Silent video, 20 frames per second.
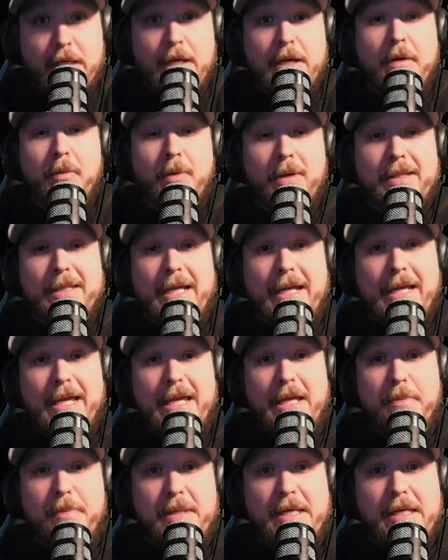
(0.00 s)
with the
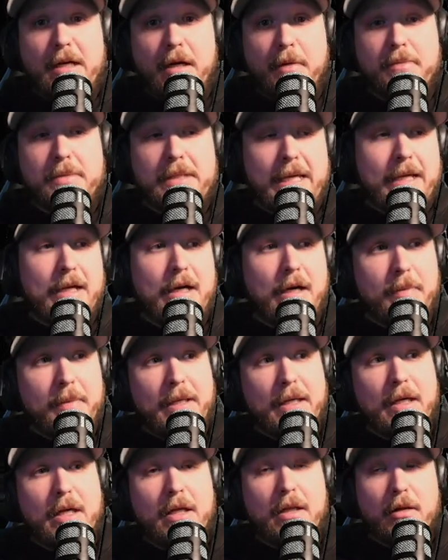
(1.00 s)
AP update
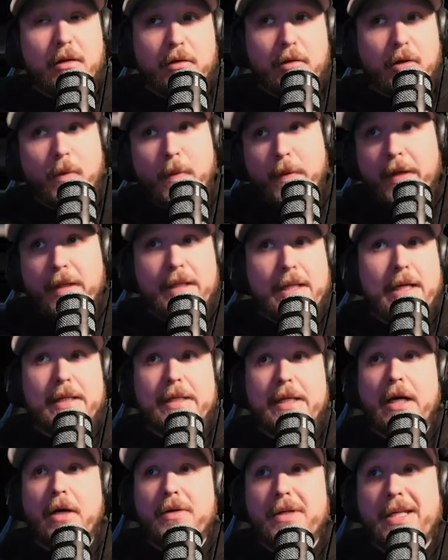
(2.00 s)
coming, lowering that
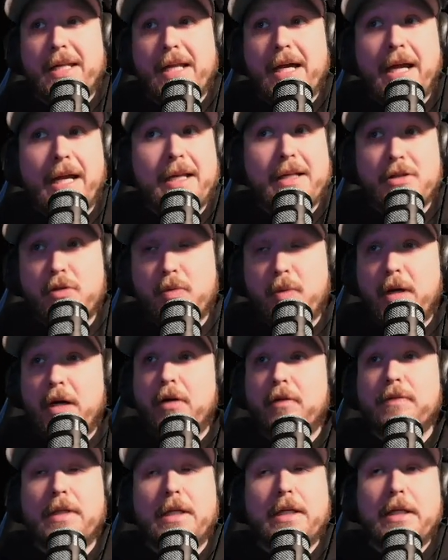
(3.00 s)
down to 9 and
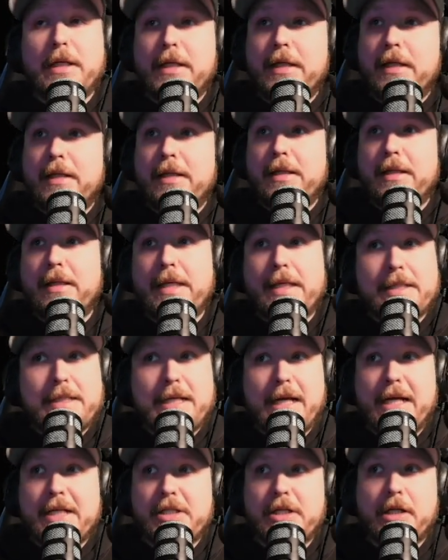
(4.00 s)
12. These
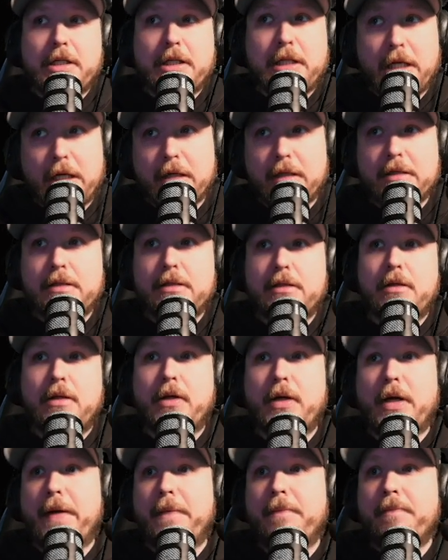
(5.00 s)
guys are cooked. All
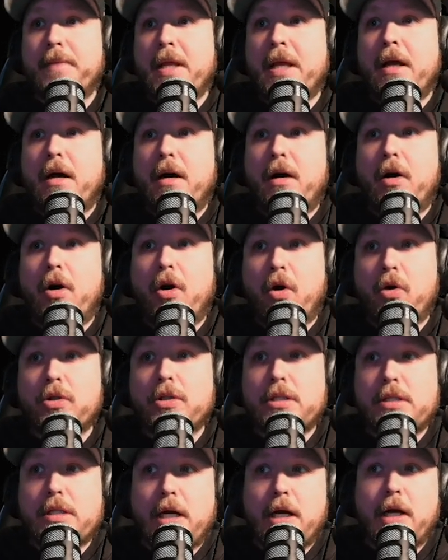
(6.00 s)
right.
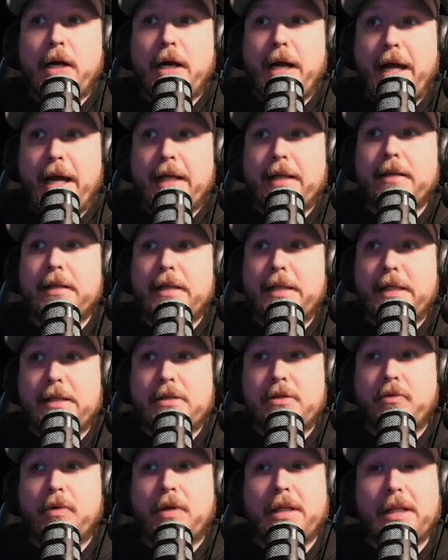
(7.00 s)
All-Star
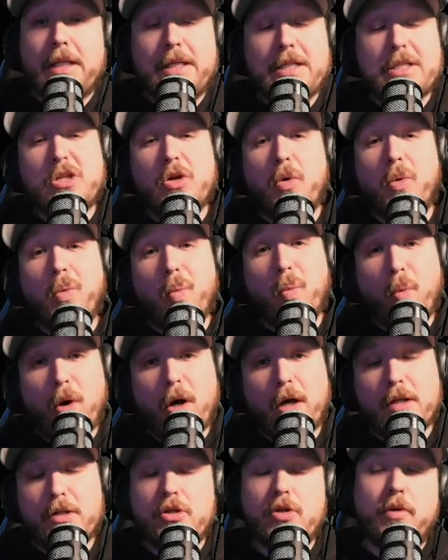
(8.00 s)
Athletes Release
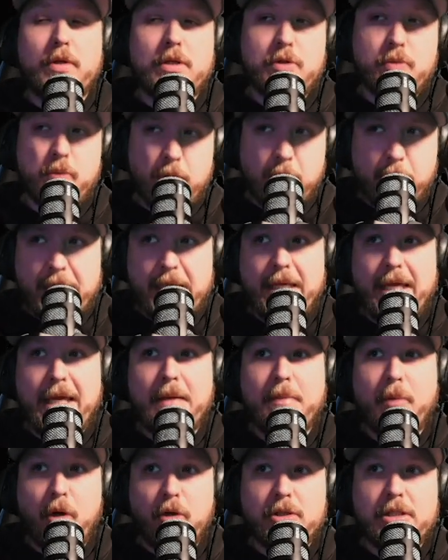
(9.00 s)
1. So this will be a
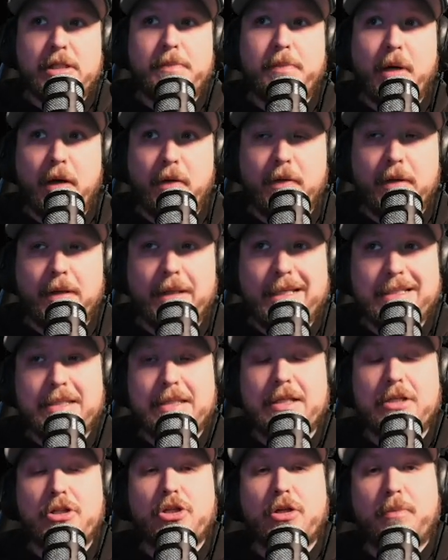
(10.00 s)
multi-part release. This should